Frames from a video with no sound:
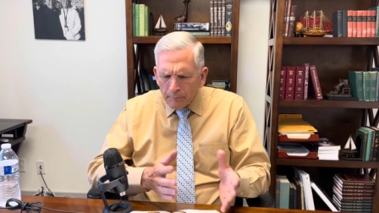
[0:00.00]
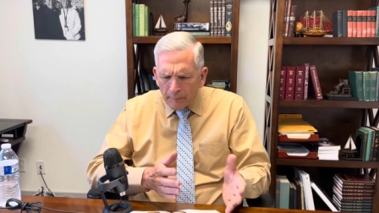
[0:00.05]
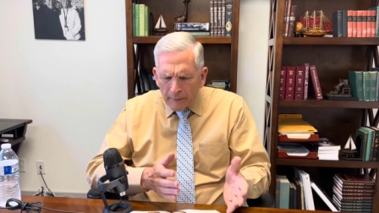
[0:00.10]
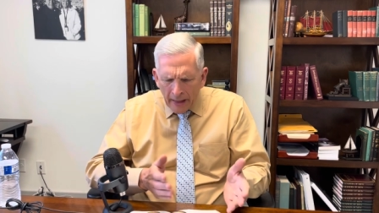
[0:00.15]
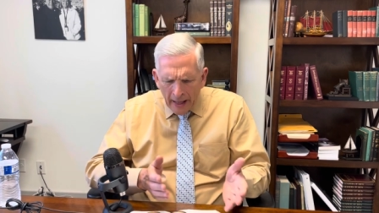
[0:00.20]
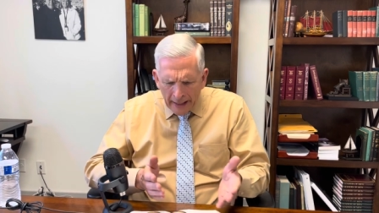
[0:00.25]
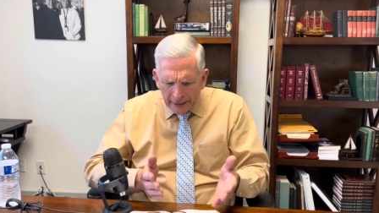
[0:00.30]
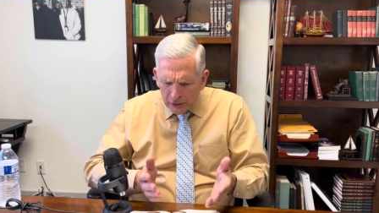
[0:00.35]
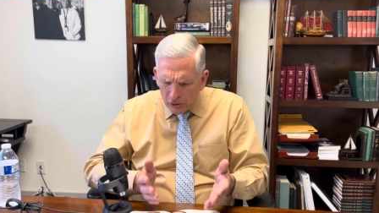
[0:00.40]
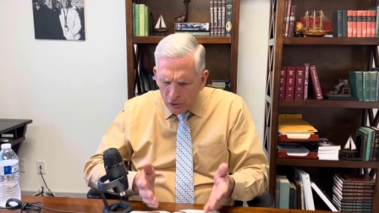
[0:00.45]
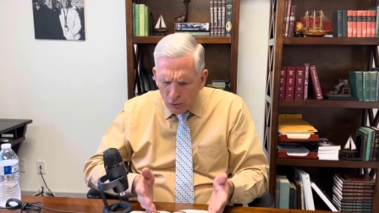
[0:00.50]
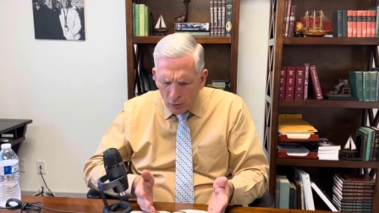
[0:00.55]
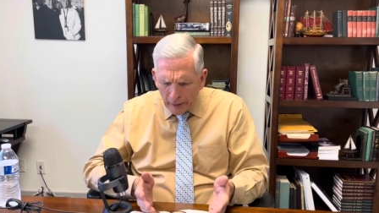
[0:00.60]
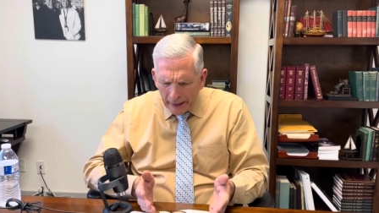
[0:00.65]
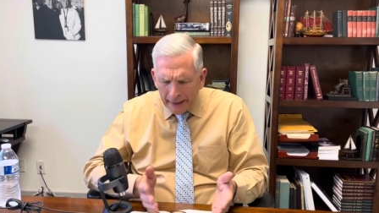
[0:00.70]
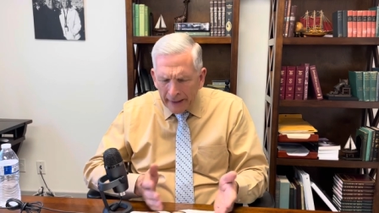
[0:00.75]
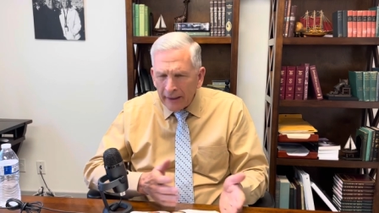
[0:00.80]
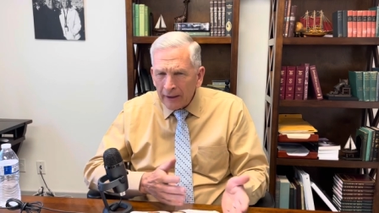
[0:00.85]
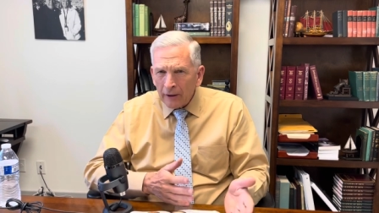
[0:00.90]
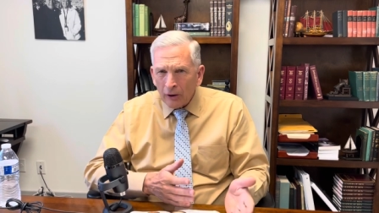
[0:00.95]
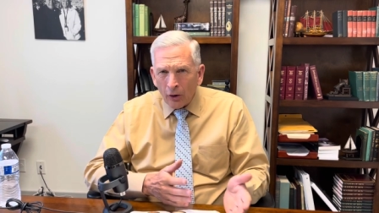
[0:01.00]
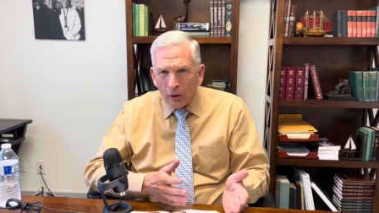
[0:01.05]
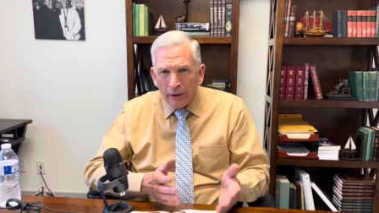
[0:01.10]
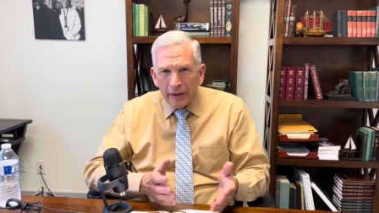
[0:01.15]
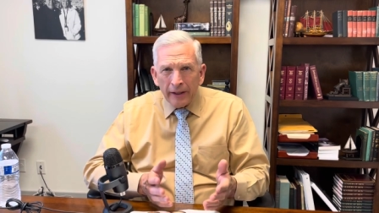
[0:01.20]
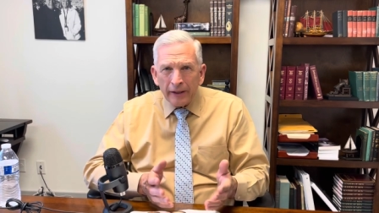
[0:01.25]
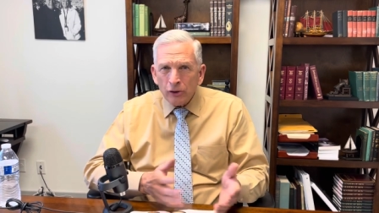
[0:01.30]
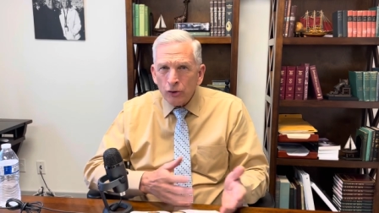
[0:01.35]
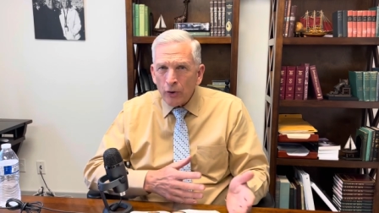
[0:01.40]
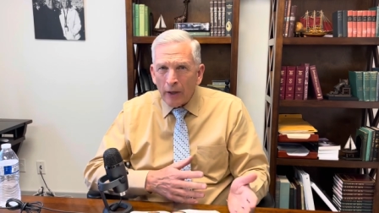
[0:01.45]
I just read it and learned
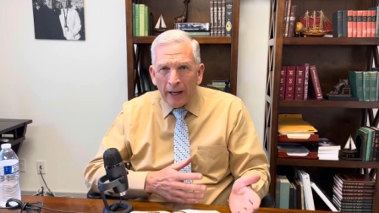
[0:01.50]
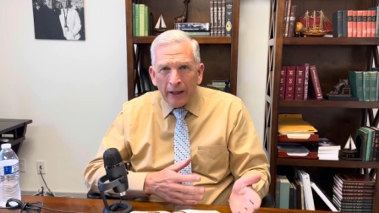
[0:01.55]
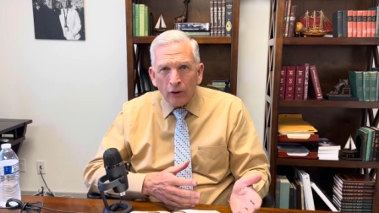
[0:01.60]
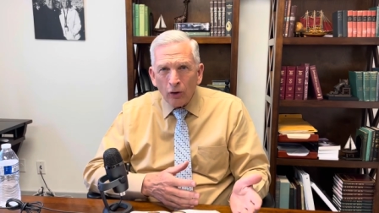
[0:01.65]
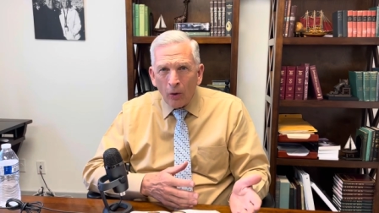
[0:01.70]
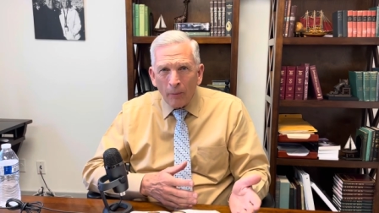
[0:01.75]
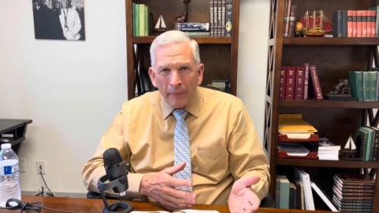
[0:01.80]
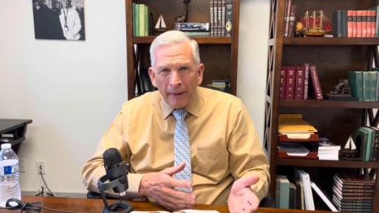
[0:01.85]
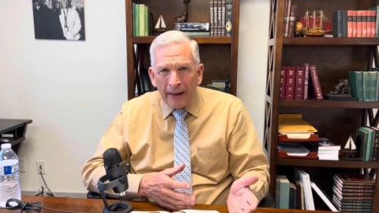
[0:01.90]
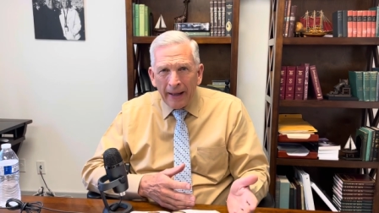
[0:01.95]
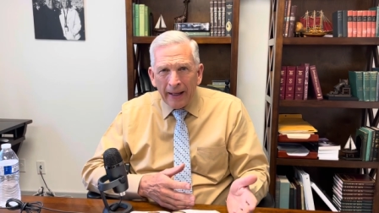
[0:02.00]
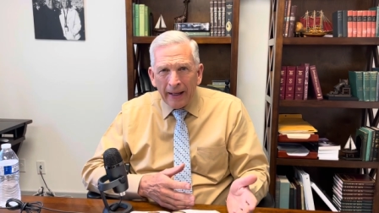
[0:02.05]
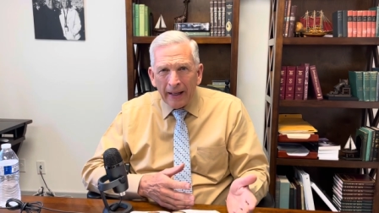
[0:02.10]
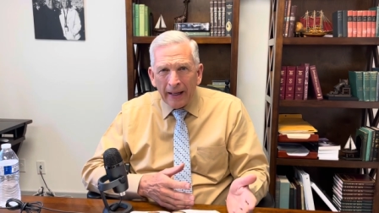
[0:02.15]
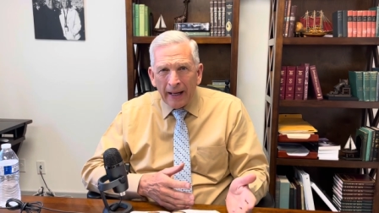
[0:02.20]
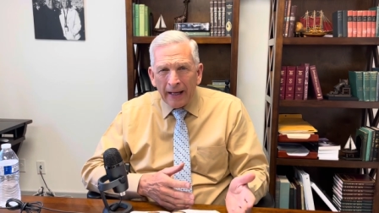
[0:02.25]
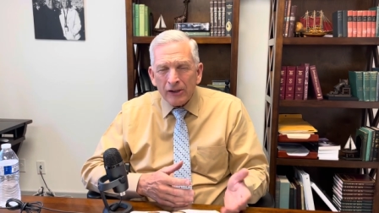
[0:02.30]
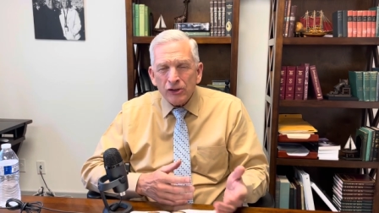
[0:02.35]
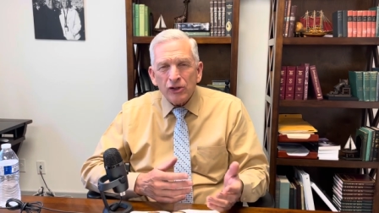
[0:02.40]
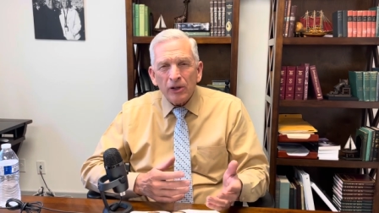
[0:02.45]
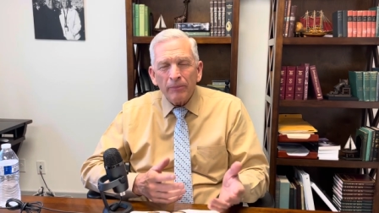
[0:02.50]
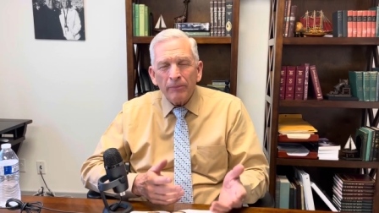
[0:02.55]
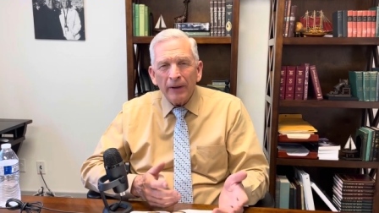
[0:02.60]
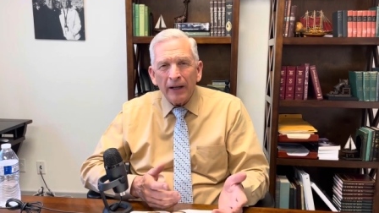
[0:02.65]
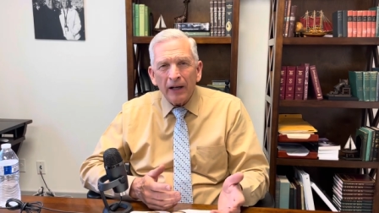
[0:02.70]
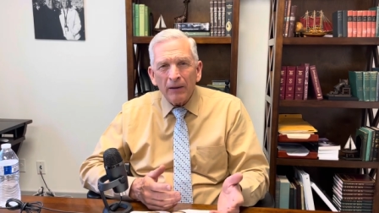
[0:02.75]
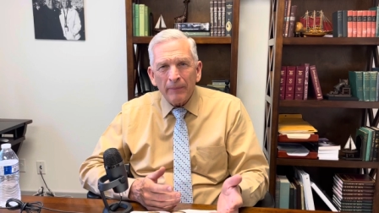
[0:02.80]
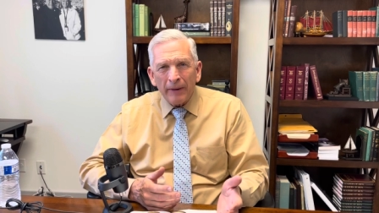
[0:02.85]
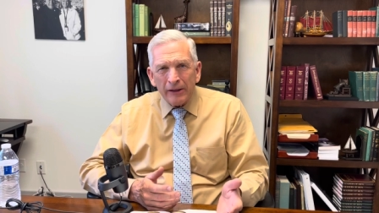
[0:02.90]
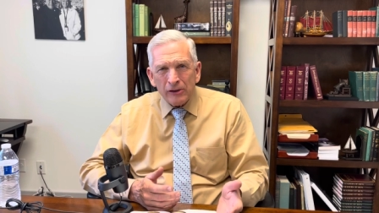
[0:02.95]
it and tried to obey it. I
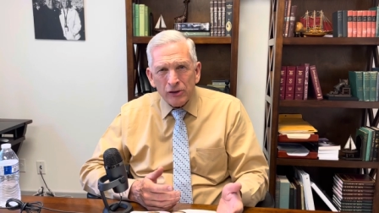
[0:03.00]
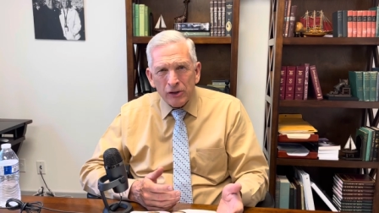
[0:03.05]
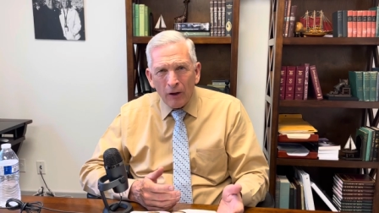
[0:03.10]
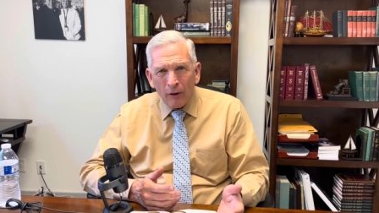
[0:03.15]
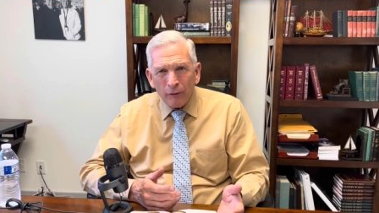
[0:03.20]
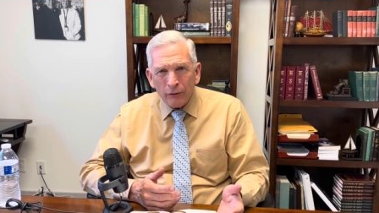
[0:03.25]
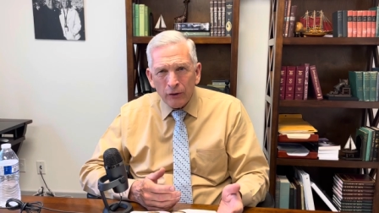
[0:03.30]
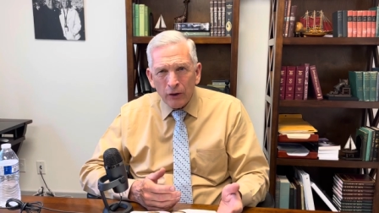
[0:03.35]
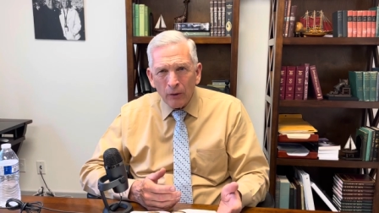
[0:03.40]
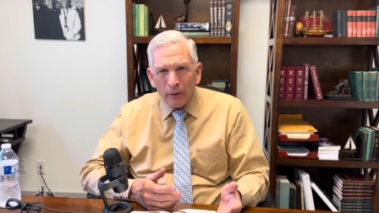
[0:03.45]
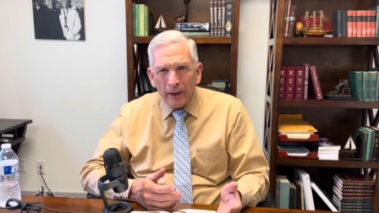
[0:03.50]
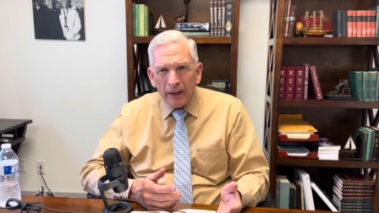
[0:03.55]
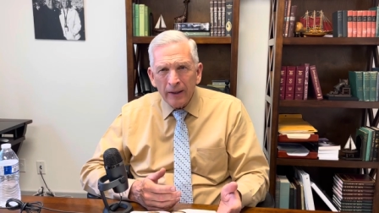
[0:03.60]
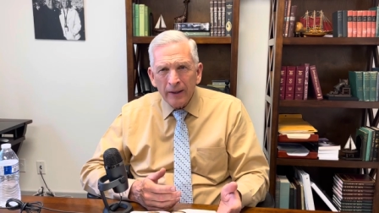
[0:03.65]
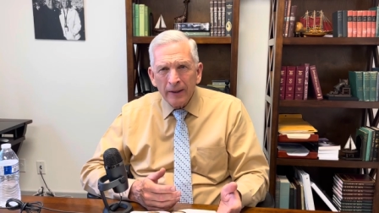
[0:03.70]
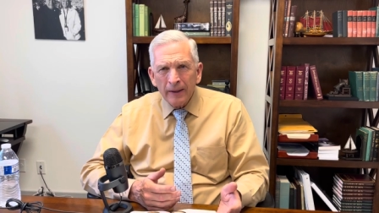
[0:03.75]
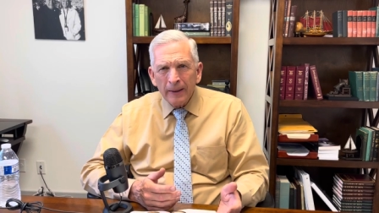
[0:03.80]
submitted myself to it.